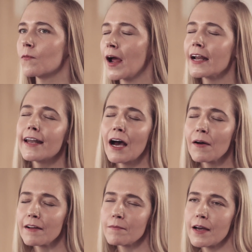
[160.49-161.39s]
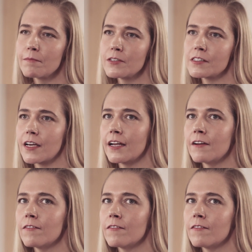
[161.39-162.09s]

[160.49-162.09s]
Right now, I'm just kind